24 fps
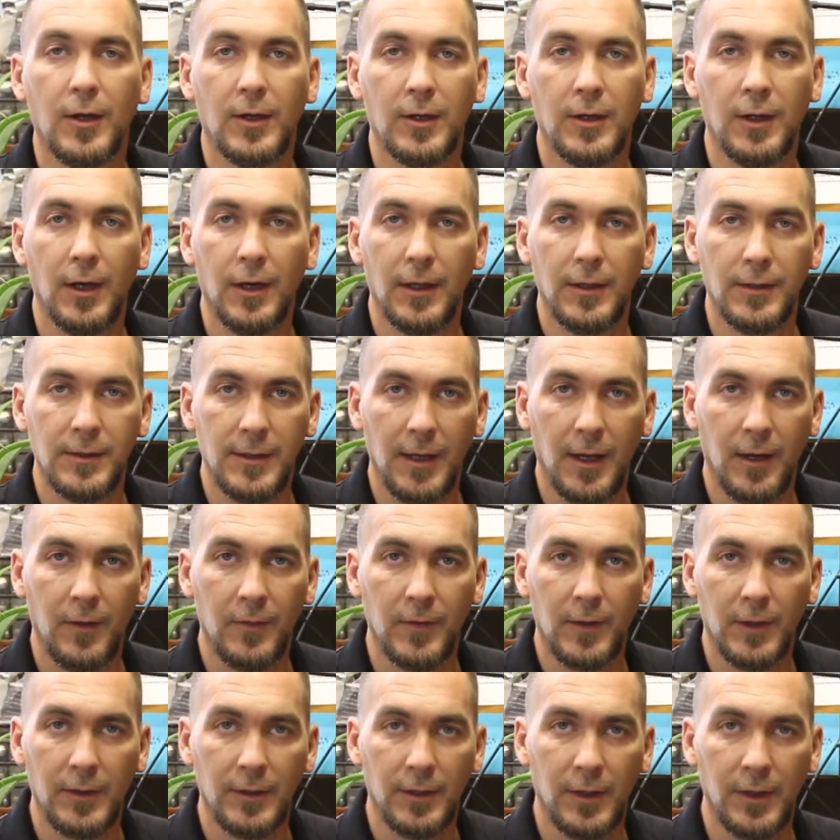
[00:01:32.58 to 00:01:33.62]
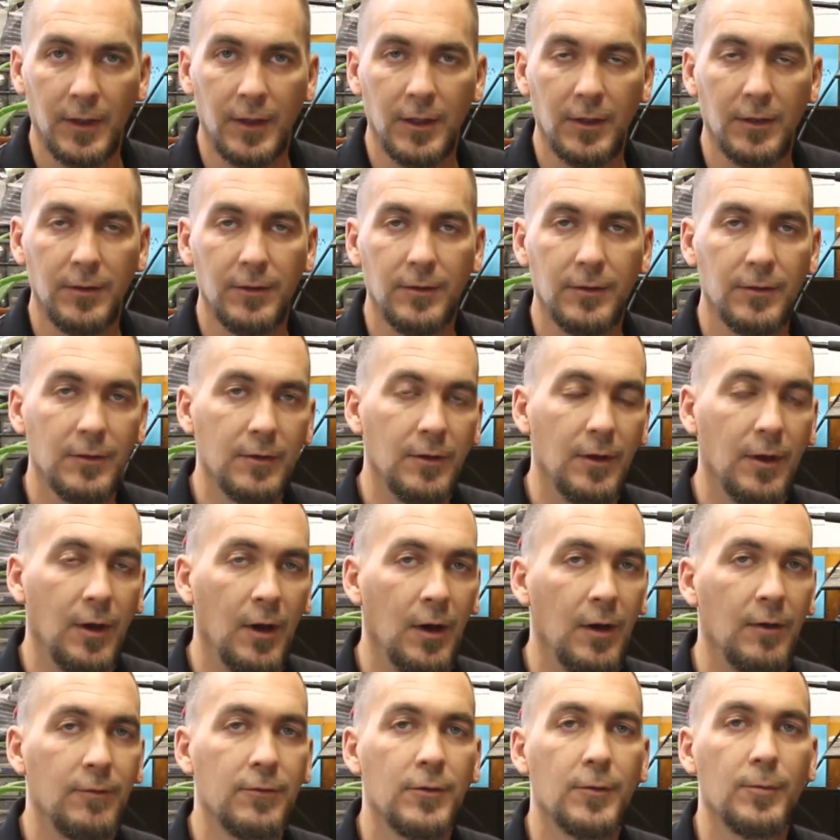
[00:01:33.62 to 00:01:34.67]
cut down the length
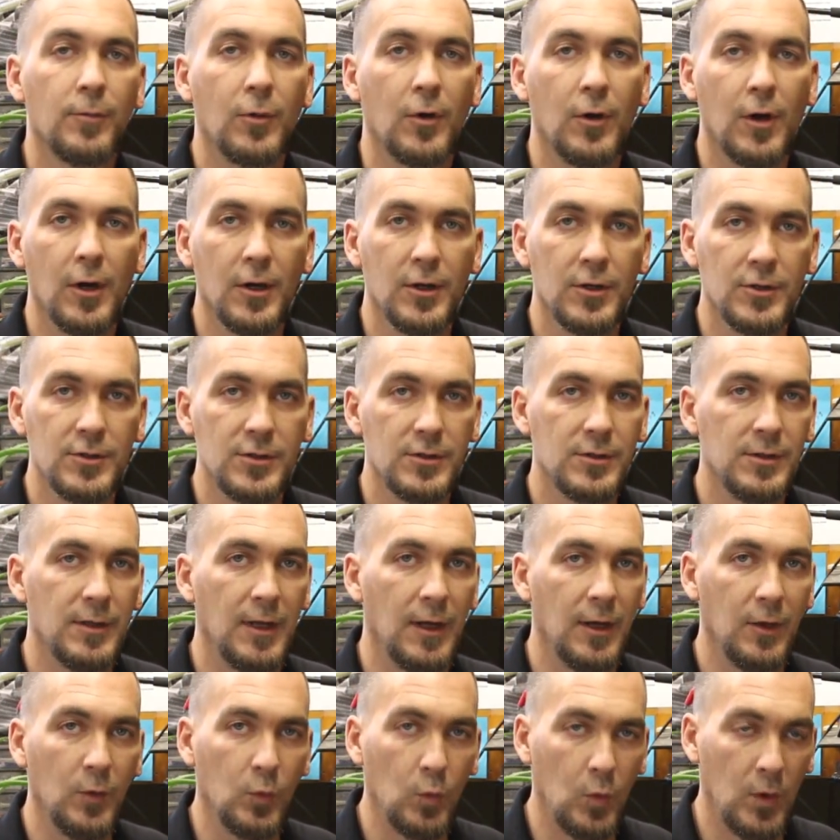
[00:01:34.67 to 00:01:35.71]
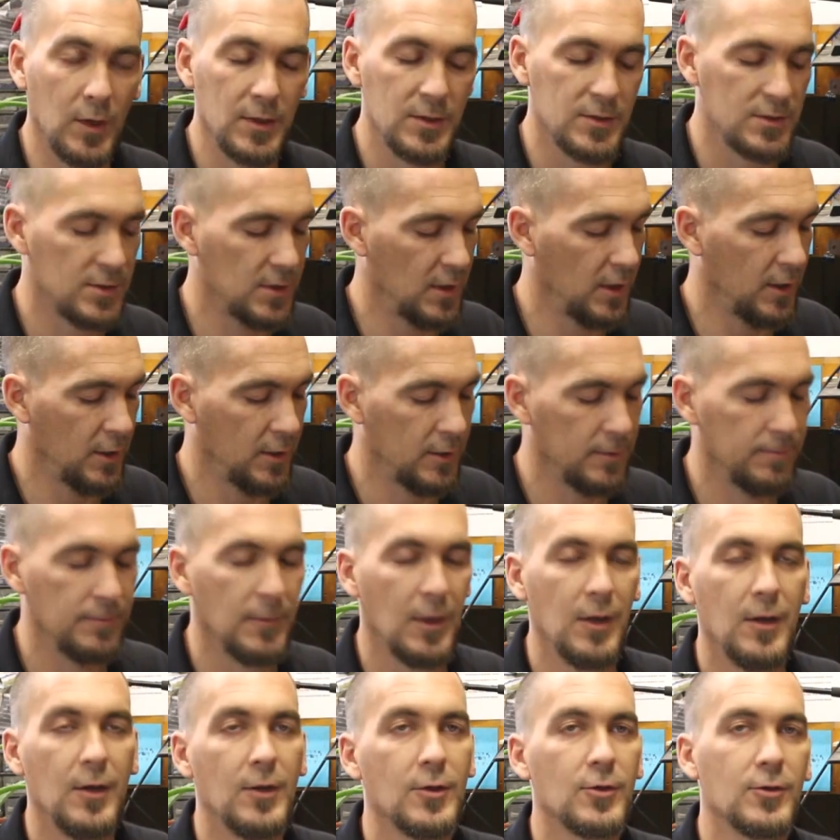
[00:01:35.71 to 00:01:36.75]
of the brush down one side,
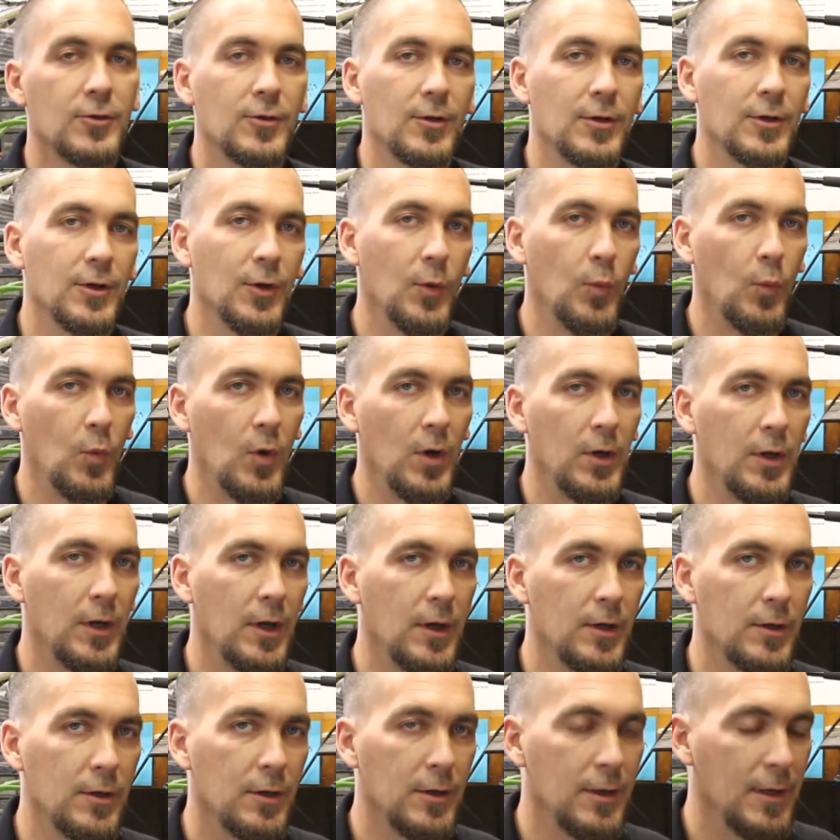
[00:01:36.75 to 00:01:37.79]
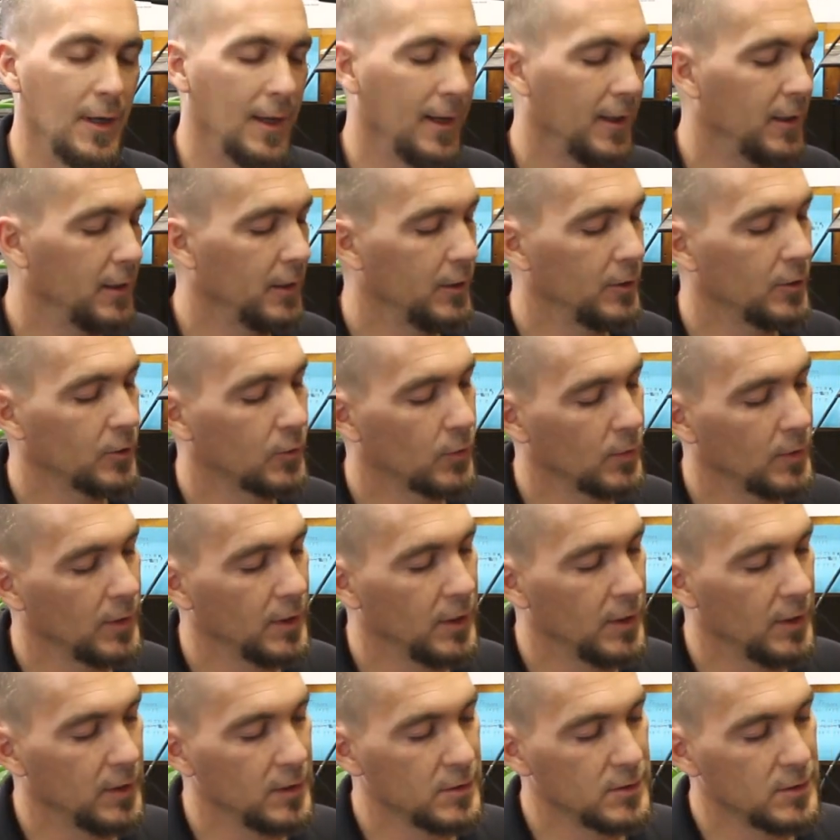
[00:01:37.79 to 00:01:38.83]
turn it 180
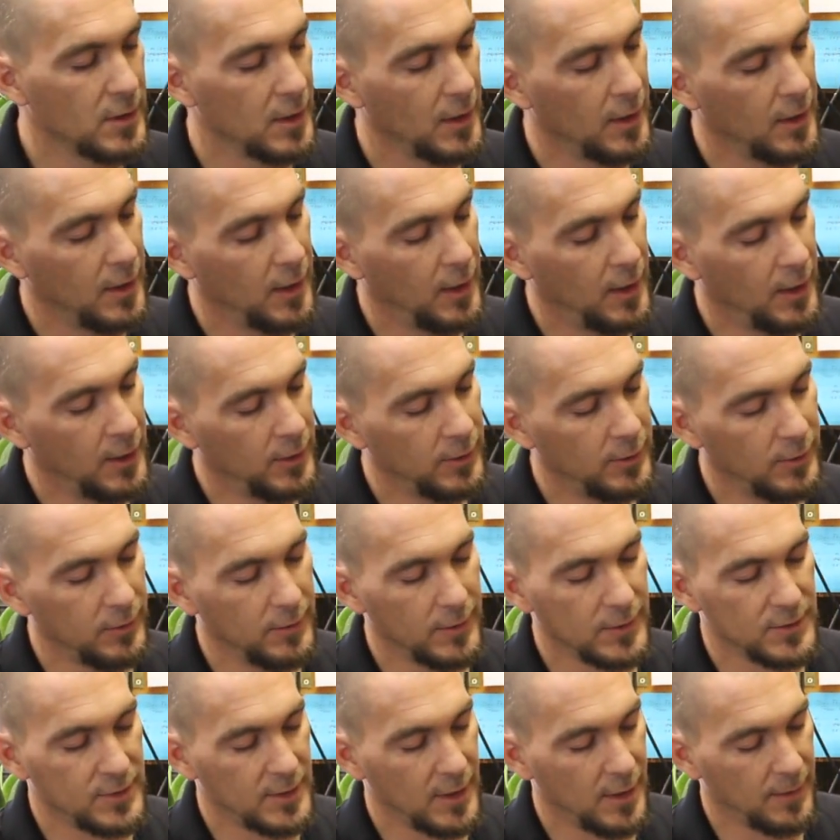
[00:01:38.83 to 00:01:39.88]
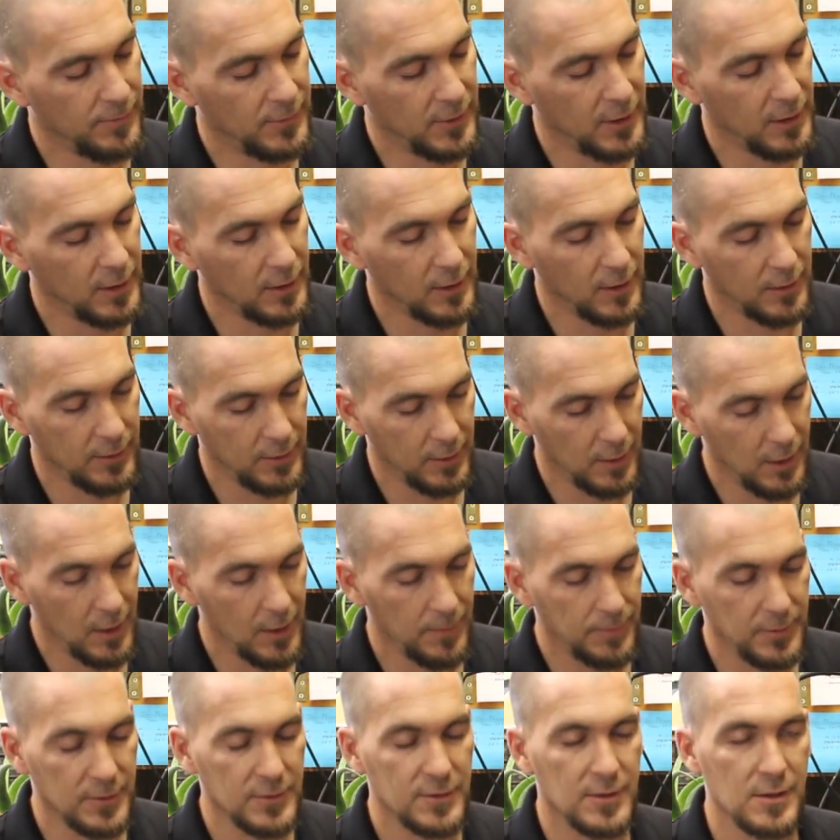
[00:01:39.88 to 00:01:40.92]
degrees, and do the same thing on the
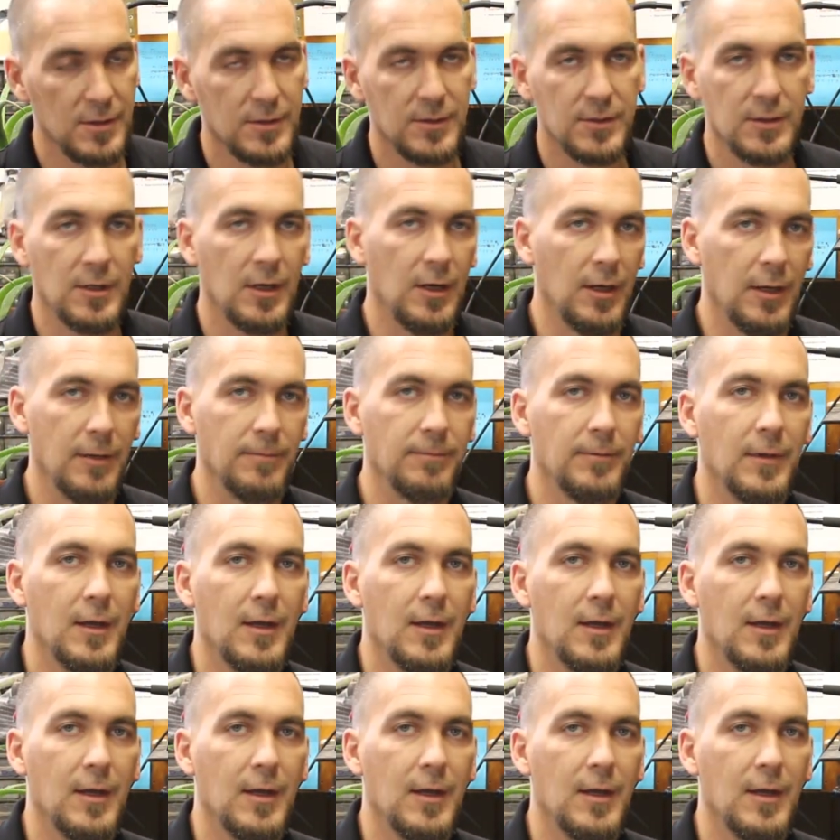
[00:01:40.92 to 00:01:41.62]
opposite side.